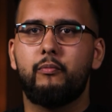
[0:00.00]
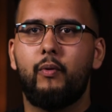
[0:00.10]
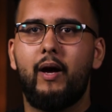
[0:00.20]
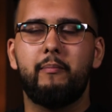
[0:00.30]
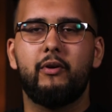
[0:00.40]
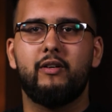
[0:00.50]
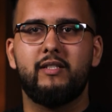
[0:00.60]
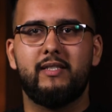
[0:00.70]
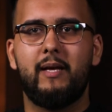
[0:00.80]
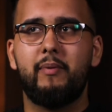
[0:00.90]
Why?
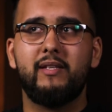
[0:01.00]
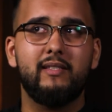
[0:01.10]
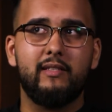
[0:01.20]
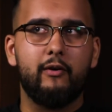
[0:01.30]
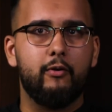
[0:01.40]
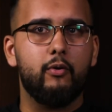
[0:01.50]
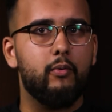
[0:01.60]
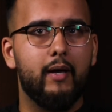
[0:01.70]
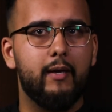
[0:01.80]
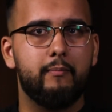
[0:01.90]
Because that person didn't know
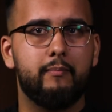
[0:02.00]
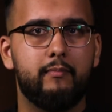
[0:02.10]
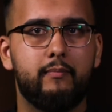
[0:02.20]
who I am.